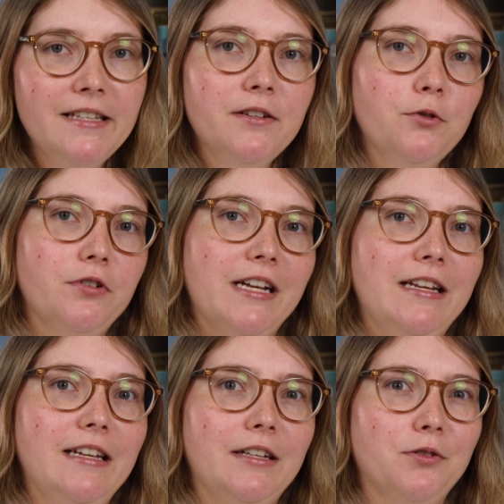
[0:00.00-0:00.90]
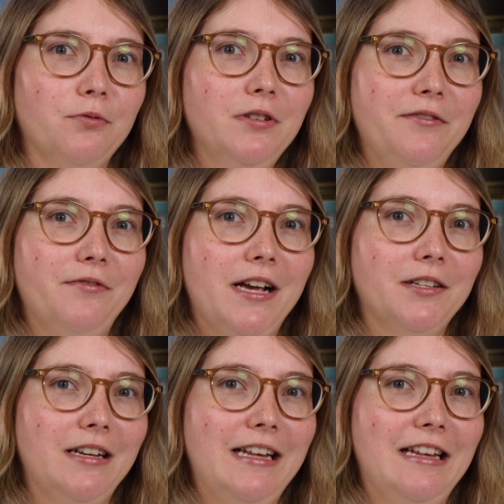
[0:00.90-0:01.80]
it's entertaining. It's a really
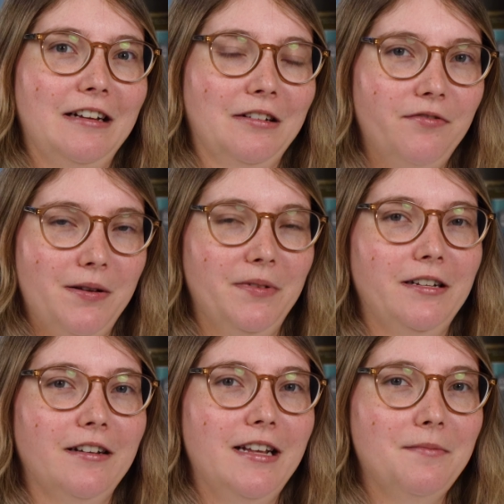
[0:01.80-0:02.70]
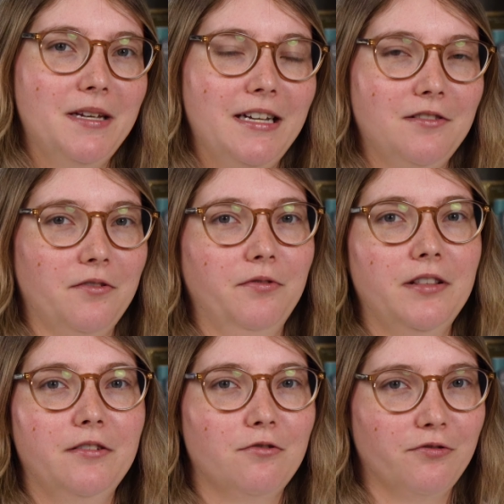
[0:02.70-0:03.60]
fascinating family dynamic. It's a fun little